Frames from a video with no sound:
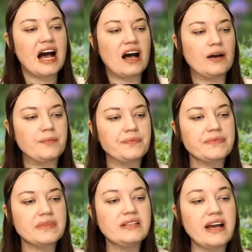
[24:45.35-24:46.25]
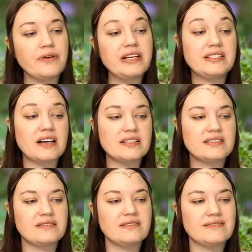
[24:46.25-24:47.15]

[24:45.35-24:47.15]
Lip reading: Now he does